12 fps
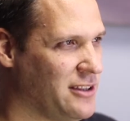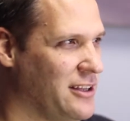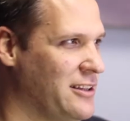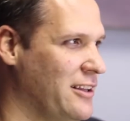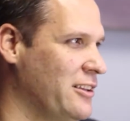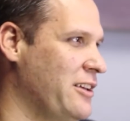and
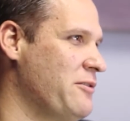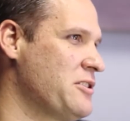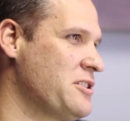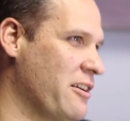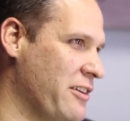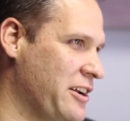then they'll give us
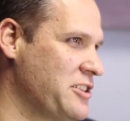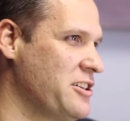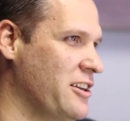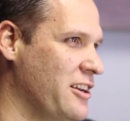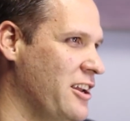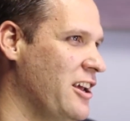
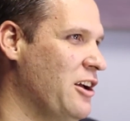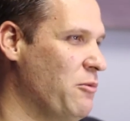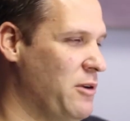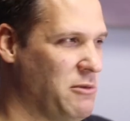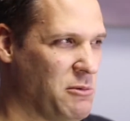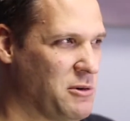direction
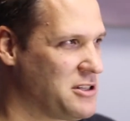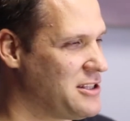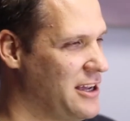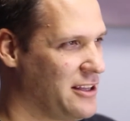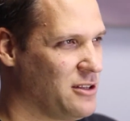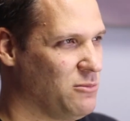where we must
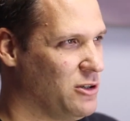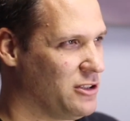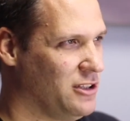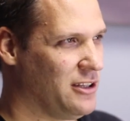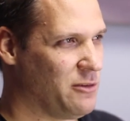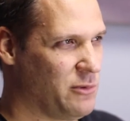take the
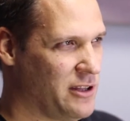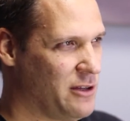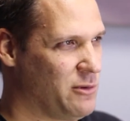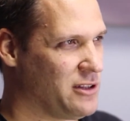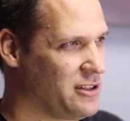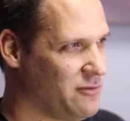model and where they
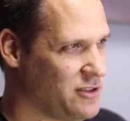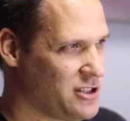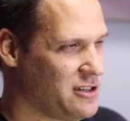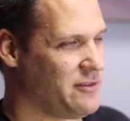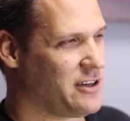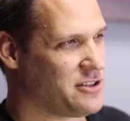want the
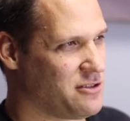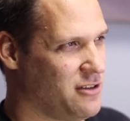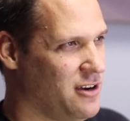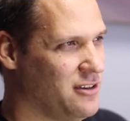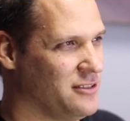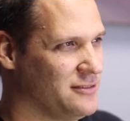visual effects to
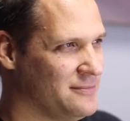go.